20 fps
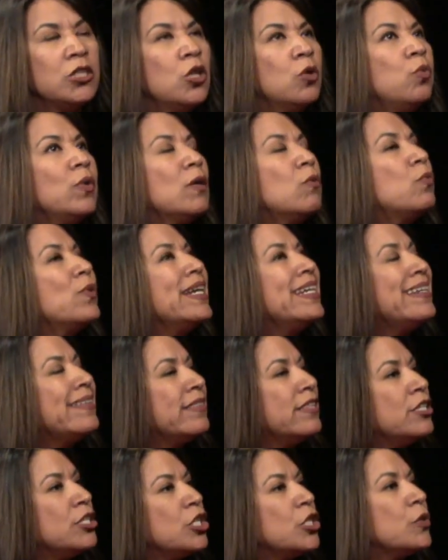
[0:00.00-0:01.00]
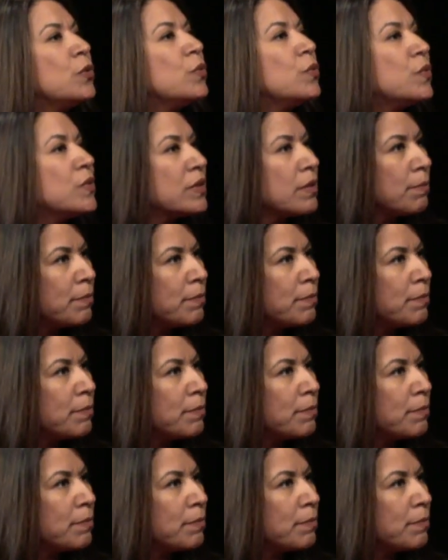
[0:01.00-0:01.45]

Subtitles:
we read in the news